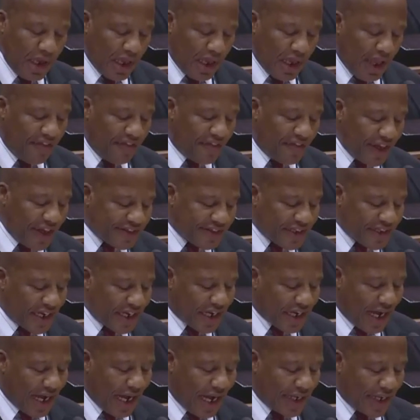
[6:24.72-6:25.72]
In this
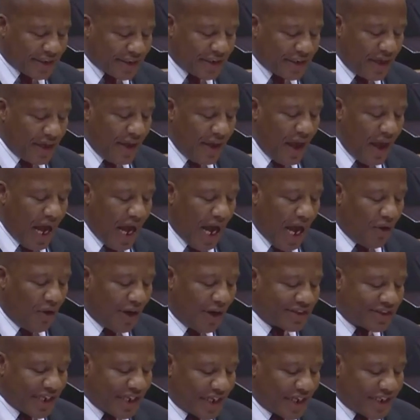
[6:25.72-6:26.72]
regard,
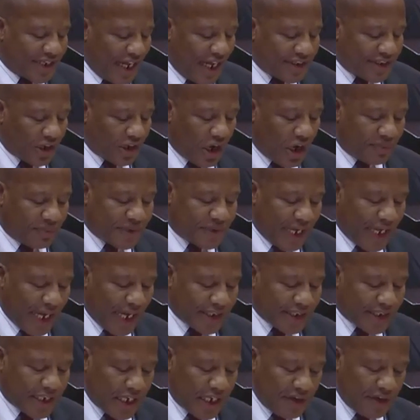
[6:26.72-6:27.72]
our strategic
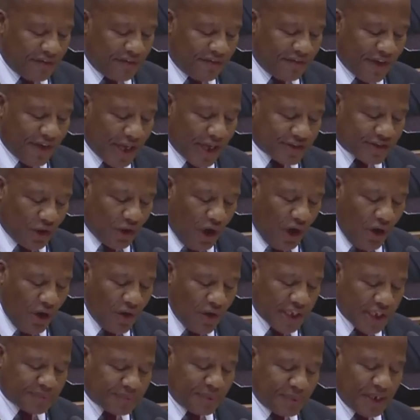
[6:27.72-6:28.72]
objective has
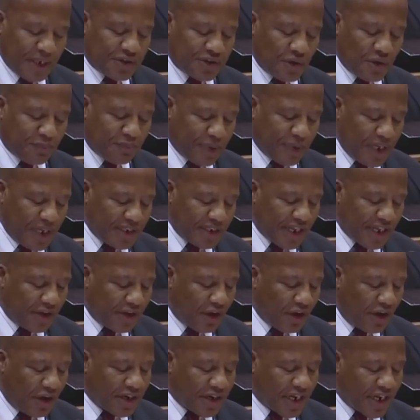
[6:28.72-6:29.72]
always been to build a
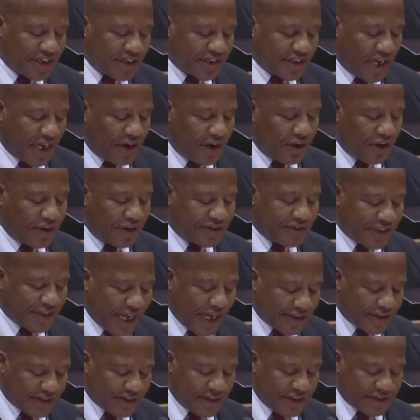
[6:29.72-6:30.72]
non-racial,
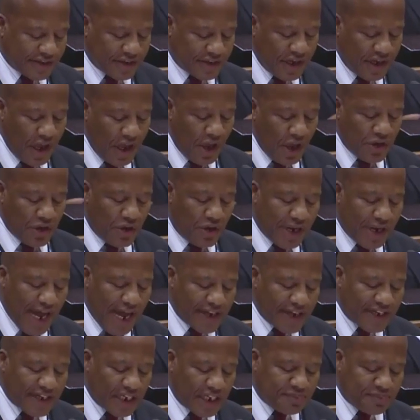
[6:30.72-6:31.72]
non-sexist,
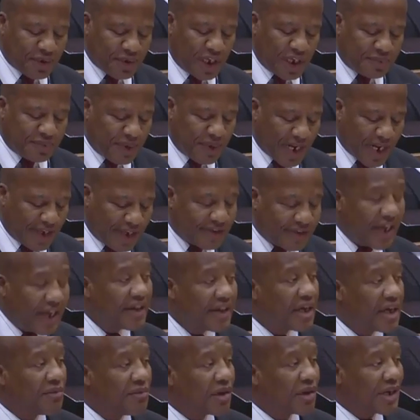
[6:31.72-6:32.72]
united, prosperous,
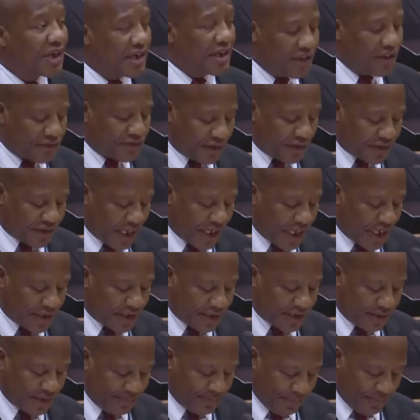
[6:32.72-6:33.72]
and democratic
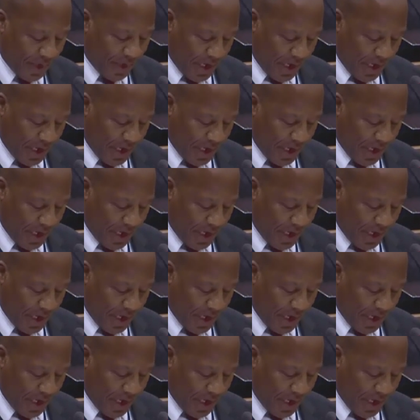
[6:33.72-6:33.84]
society.